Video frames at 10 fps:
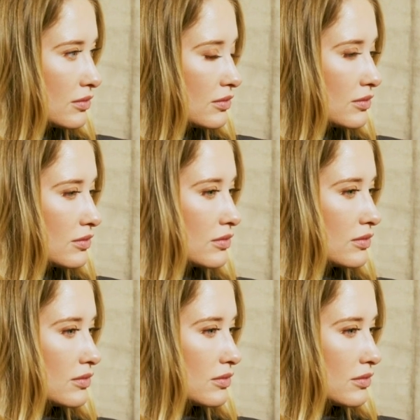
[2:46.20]

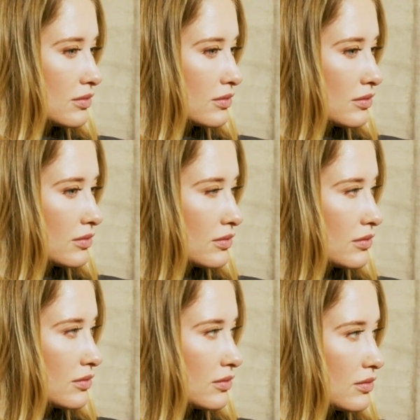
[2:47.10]

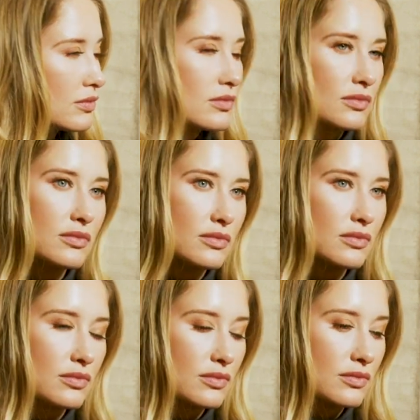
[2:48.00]

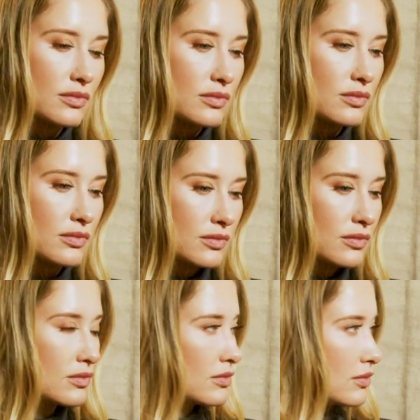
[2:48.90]

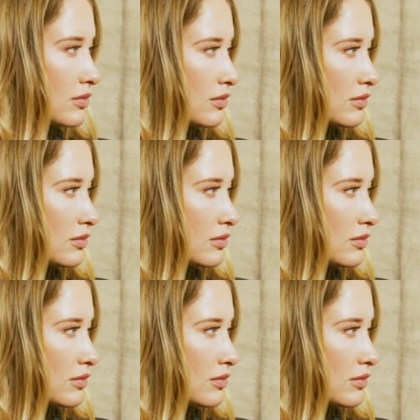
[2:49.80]
This person isn't speaking.